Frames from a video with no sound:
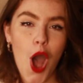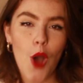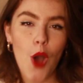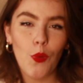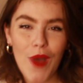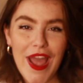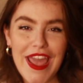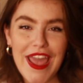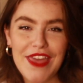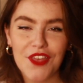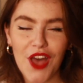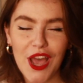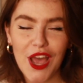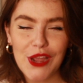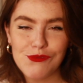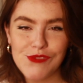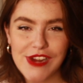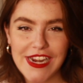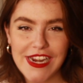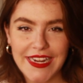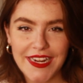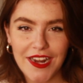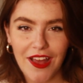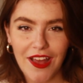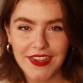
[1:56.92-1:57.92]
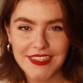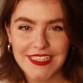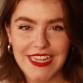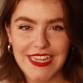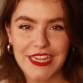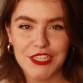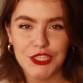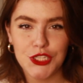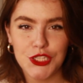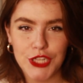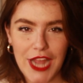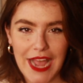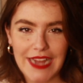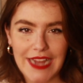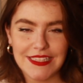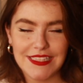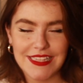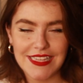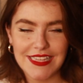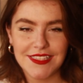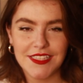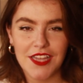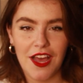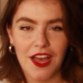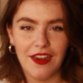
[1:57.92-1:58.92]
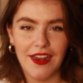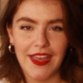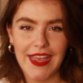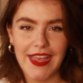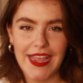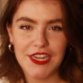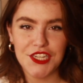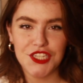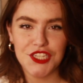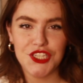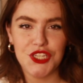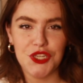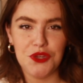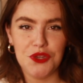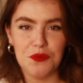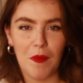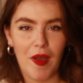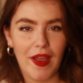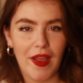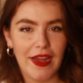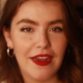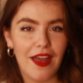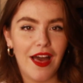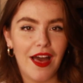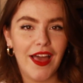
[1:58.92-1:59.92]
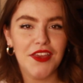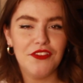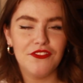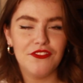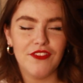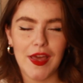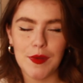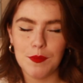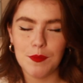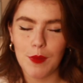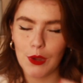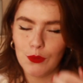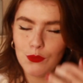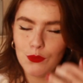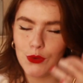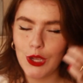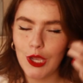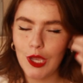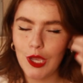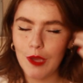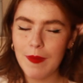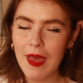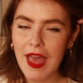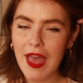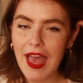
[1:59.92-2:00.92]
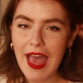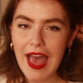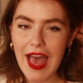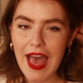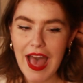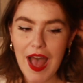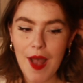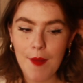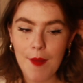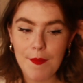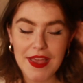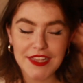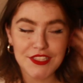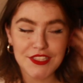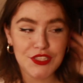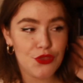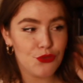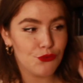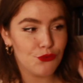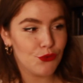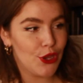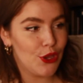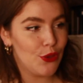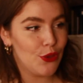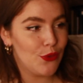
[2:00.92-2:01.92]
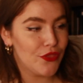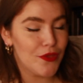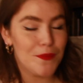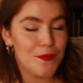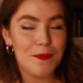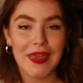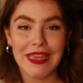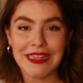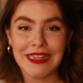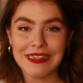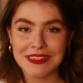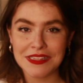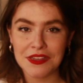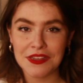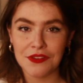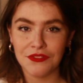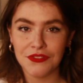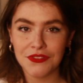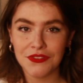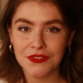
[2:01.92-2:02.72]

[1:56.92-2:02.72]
A way that I really like to inject this colour into my life and my room is through the means of